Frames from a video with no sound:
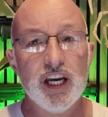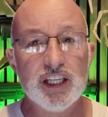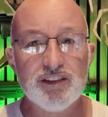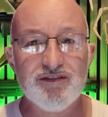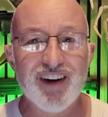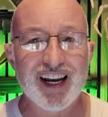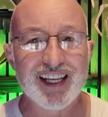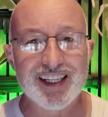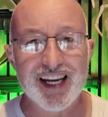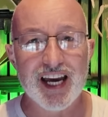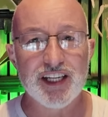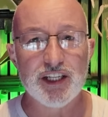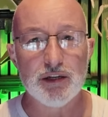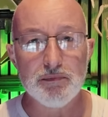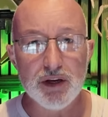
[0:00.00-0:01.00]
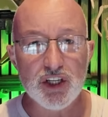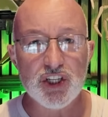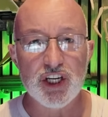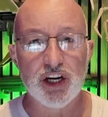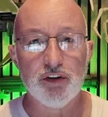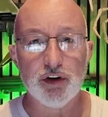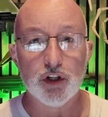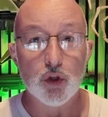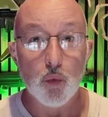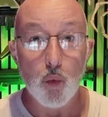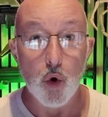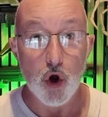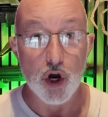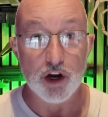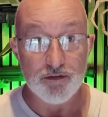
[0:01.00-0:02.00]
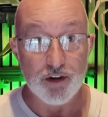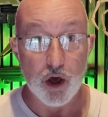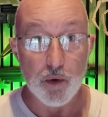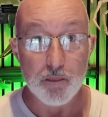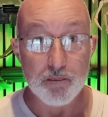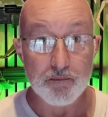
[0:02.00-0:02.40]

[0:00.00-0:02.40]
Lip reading: its validated material workflow.